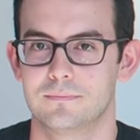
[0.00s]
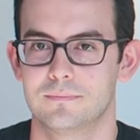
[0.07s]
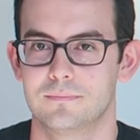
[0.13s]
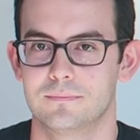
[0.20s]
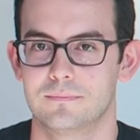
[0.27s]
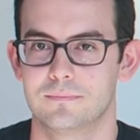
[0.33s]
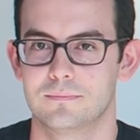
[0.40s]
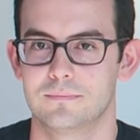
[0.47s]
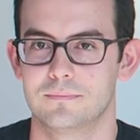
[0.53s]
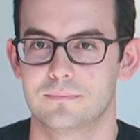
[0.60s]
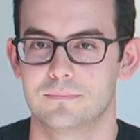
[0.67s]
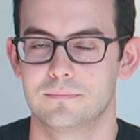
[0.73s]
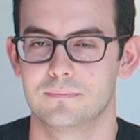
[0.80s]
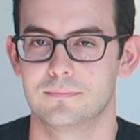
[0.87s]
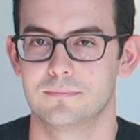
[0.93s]

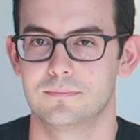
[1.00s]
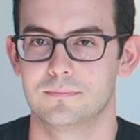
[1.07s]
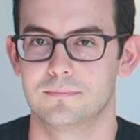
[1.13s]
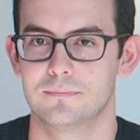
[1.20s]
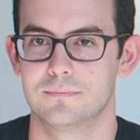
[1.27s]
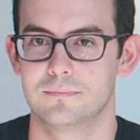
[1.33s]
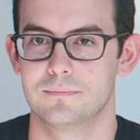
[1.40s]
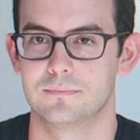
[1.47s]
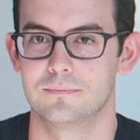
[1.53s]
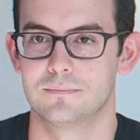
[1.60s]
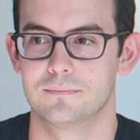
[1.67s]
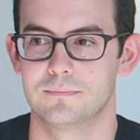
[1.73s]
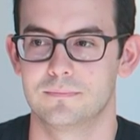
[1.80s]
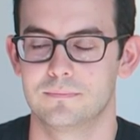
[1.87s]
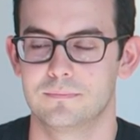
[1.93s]

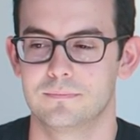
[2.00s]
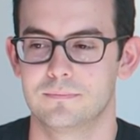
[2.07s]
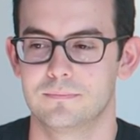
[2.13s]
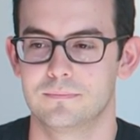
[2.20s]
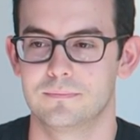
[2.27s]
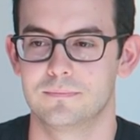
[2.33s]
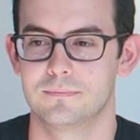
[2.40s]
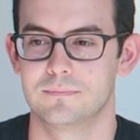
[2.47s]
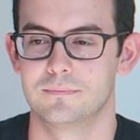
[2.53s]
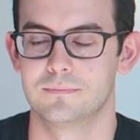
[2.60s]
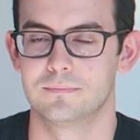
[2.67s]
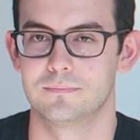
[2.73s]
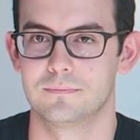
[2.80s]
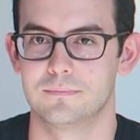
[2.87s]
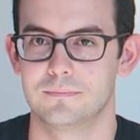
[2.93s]

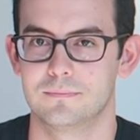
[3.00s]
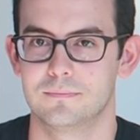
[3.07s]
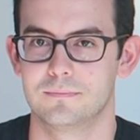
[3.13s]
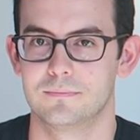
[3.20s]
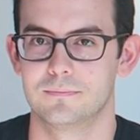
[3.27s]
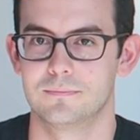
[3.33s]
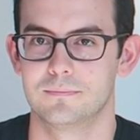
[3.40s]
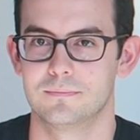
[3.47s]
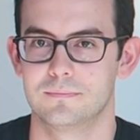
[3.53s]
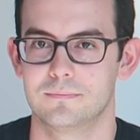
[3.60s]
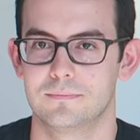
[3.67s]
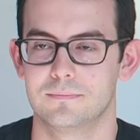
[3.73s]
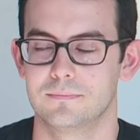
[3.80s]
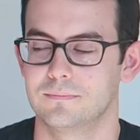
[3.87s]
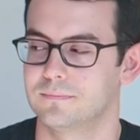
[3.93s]

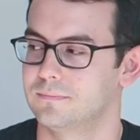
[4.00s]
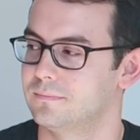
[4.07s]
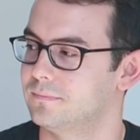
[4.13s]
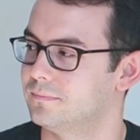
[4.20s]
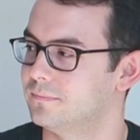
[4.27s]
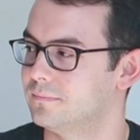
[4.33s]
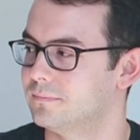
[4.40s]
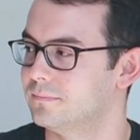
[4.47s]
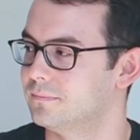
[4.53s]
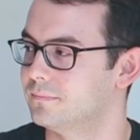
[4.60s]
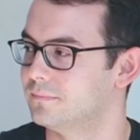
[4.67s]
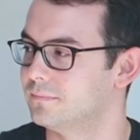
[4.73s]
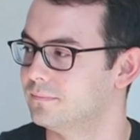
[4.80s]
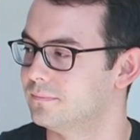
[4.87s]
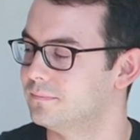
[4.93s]

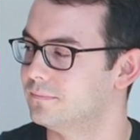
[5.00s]
No words are spoken by the person on screen.